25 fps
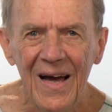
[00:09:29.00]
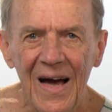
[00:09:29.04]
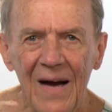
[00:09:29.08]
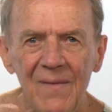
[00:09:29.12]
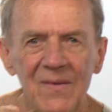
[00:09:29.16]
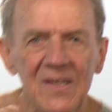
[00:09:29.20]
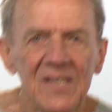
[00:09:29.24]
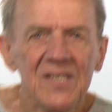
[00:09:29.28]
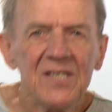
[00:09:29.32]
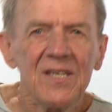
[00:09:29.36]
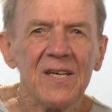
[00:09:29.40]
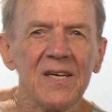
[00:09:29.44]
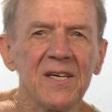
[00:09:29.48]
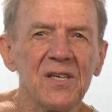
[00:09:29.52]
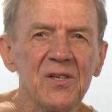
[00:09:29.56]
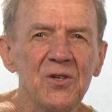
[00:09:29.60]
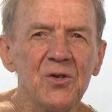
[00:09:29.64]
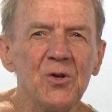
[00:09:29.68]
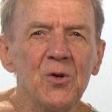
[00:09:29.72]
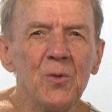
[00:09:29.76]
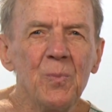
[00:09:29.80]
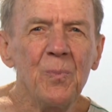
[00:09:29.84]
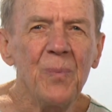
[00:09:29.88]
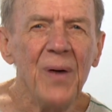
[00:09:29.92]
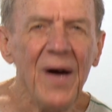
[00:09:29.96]
It's like a
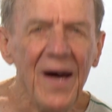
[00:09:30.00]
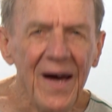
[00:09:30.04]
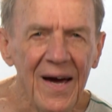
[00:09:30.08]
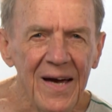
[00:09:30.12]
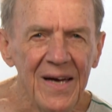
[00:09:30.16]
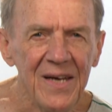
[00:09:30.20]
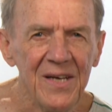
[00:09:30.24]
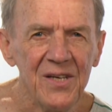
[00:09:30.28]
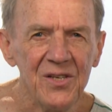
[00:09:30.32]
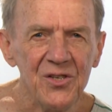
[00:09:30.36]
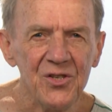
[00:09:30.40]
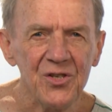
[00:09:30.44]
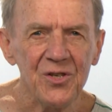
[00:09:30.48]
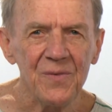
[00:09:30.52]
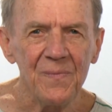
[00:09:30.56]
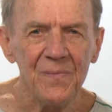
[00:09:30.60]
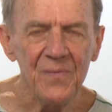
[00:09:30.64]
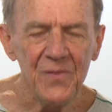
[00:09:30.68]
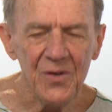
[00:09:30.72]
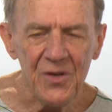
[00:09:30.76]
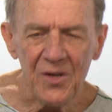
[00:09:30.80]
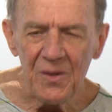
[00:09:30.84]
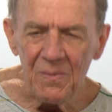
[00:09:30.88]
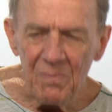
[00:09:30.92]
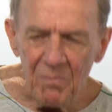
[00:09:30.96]
new page.
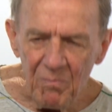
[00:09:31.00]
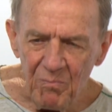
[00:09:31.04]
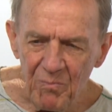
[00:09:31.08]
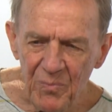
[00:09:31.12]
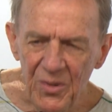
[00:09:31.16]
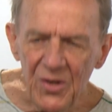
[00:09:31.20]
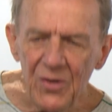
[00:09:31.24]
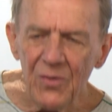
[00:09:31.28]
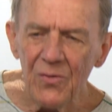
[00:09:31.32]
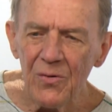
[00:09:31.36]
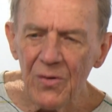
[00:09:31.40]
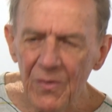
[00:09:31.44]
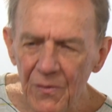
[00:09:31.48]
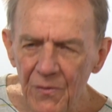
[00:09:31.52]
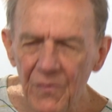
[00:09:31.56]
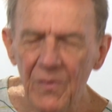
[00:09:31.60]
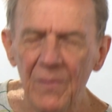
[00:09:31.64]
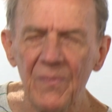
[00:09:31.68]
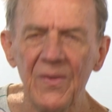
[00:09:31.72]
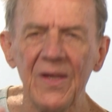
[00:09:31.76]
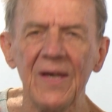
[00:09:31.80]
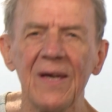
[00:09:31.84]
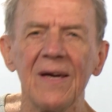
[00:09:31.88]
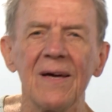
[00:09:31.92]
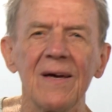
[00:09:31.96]
You can build
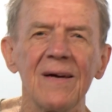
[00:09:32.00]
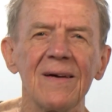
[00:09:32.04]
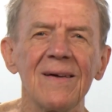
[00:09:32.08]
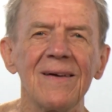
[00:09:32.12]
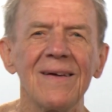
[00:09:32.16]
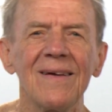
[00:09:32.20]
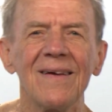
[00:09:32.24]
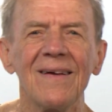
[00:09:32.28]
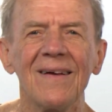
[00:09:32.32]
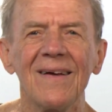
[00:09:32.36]
from there.